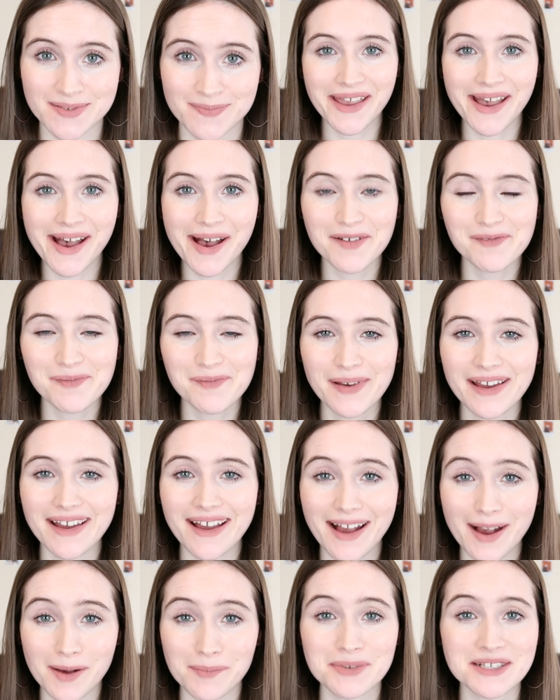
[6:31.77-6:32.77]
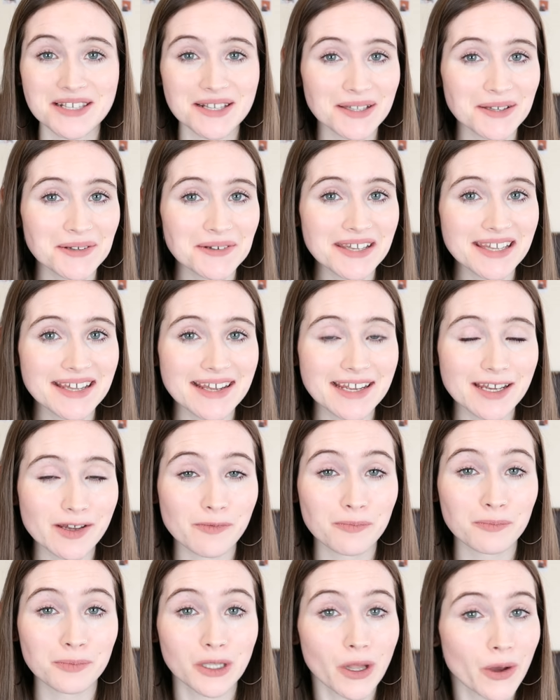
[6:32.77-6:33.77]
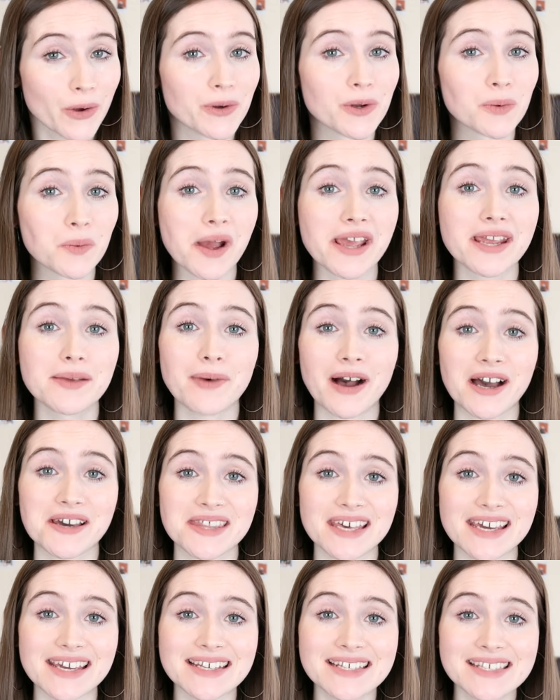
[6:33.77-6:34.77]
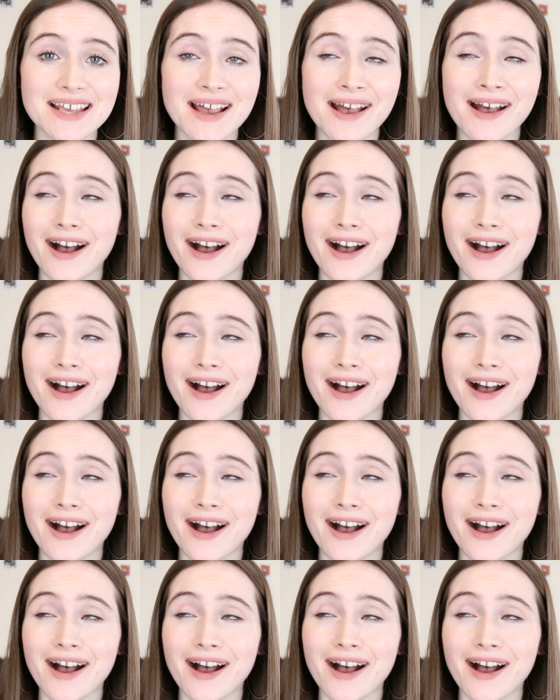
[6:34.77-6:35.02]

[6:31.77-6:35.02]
I am absolutely blown away by this.